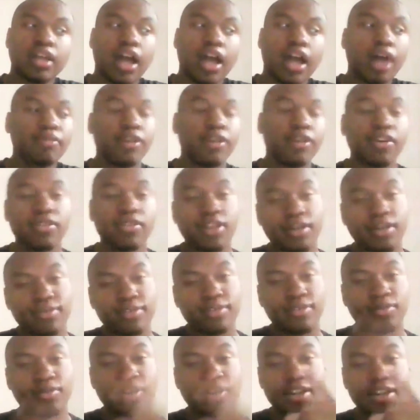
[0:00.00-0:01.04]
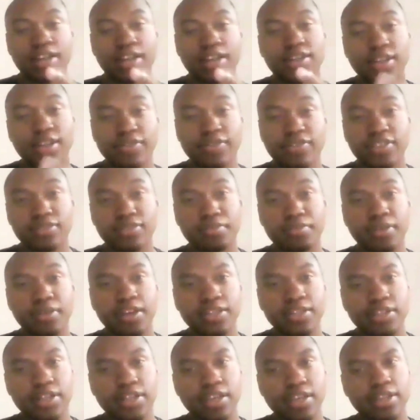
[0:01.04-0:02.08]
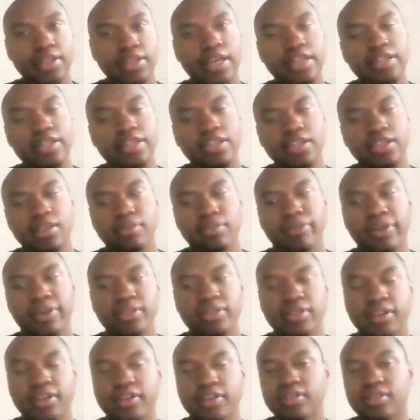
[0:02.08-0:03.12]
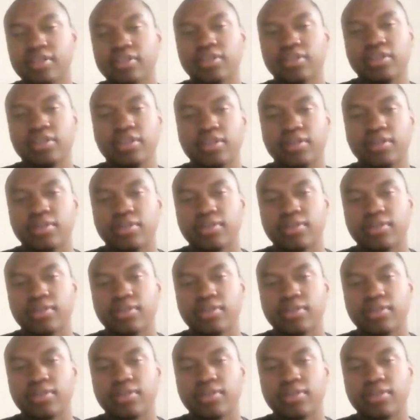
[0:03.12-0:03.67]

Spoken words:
I'm not gonna lie, bro. The way that defense played today, they did the best they could.